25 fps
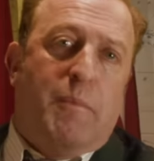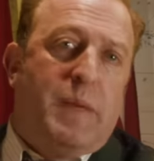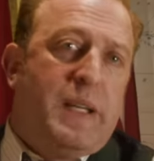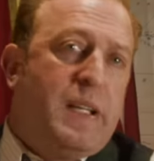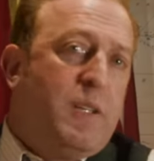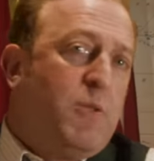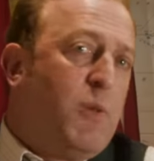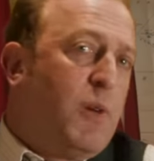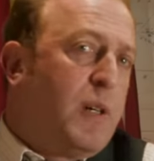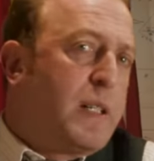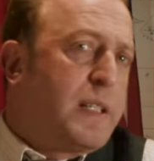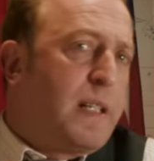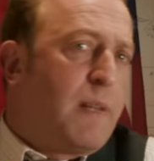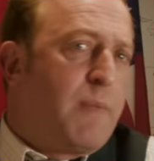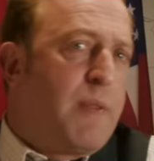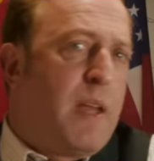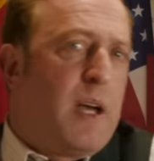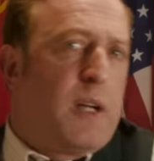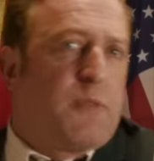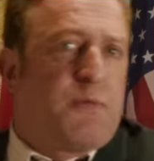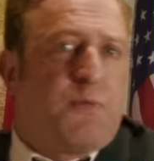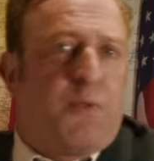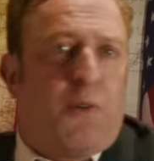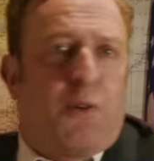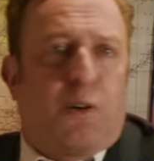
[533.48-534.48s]
Meanwhile,
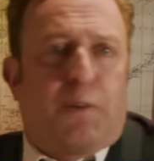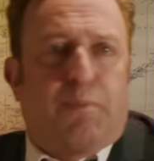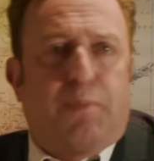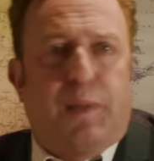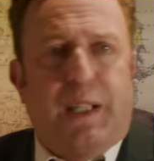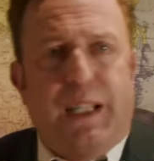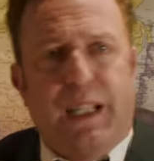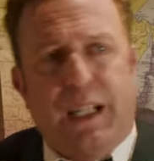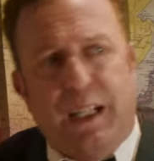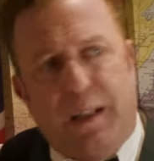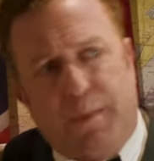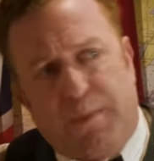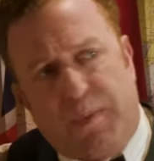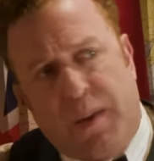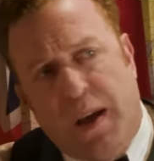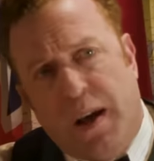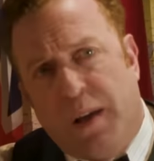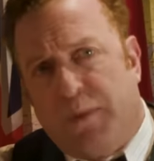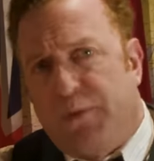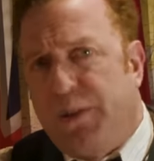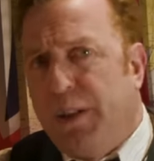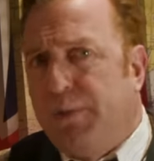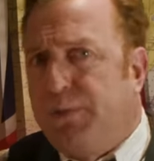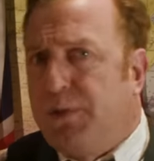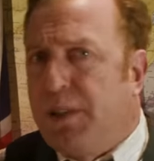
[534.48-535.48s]
at 4 p.m.,
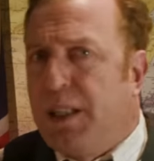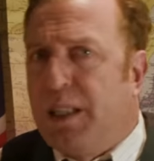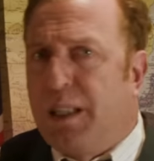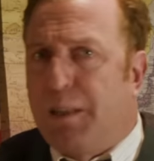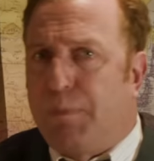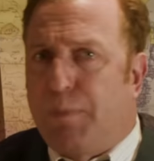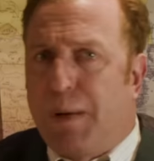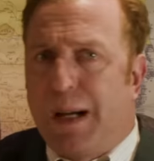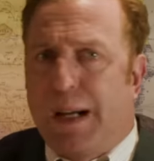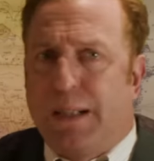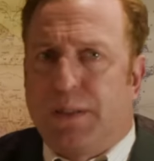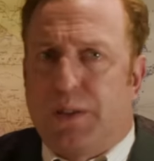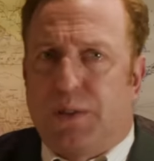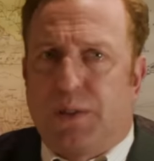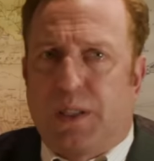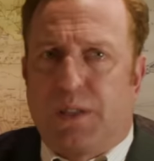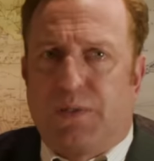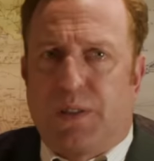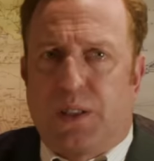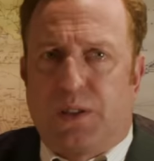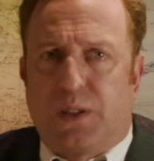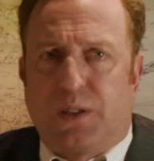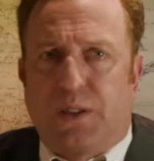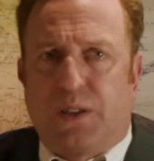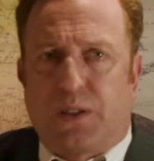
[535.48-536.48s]
15th Panzer
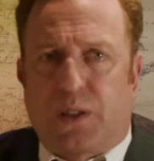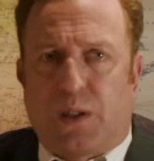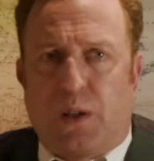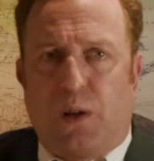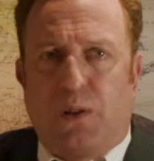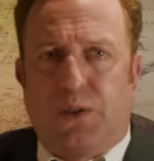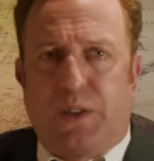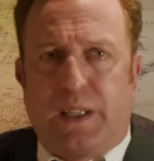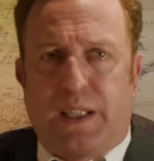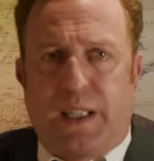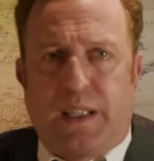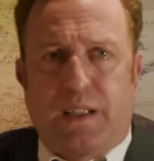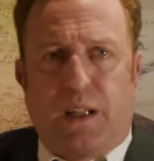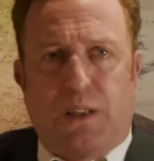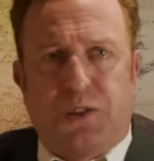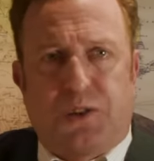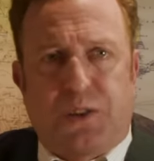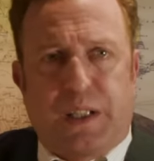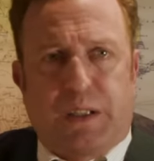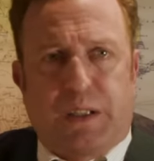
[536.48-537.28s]
Division is closing in on